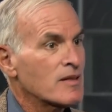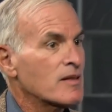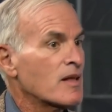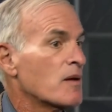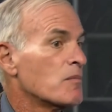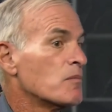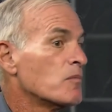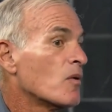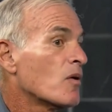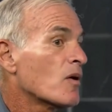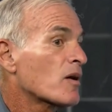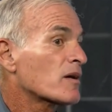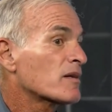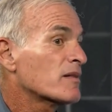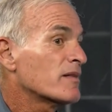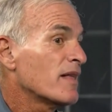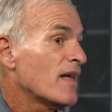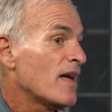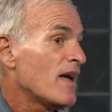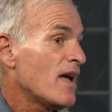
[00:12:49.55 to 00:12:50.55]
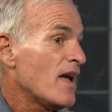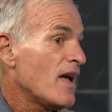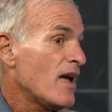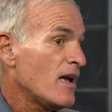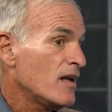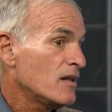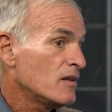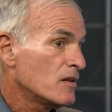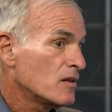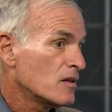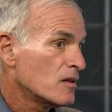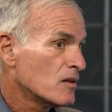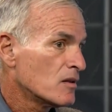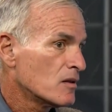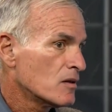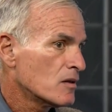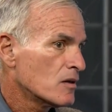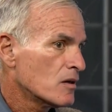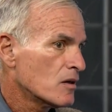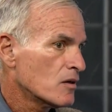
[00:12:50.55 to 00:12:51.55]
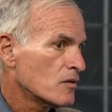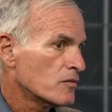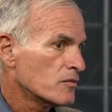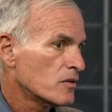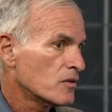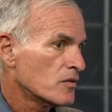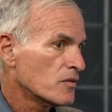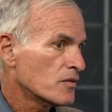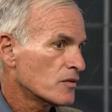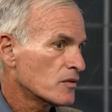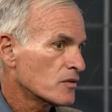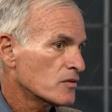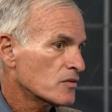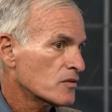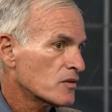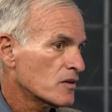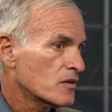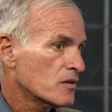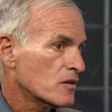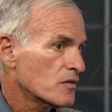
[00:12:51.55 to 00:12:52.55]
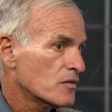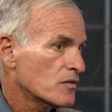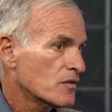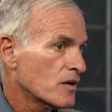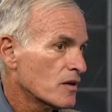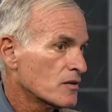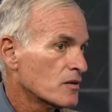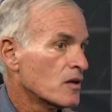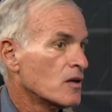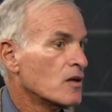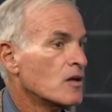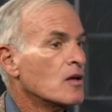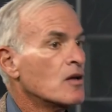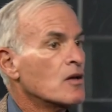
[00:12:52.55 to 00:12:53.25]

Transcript: that marked the end of the first Intifada.